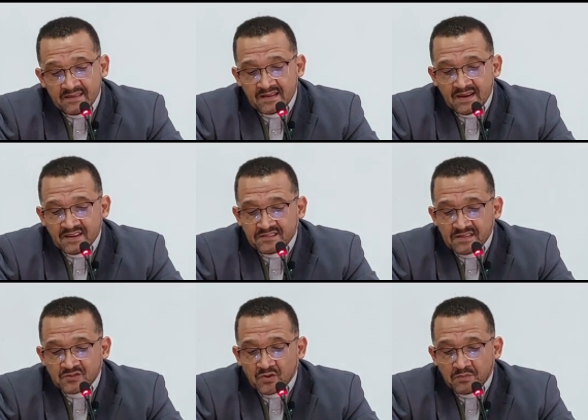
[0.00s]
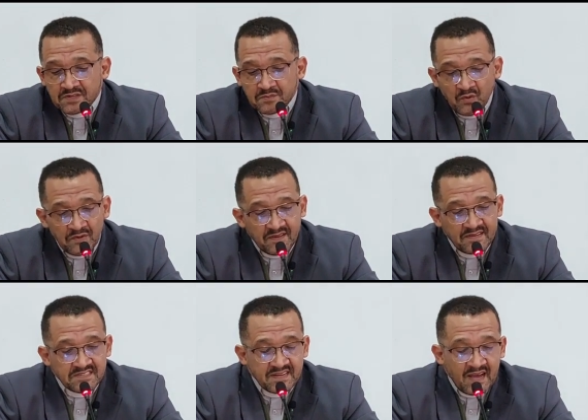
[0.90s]
the elections will be smooth
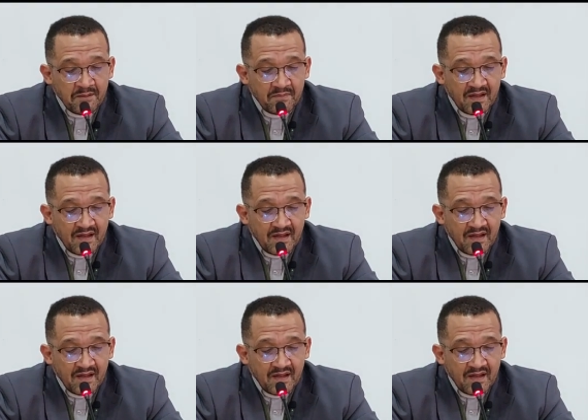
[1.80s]
this time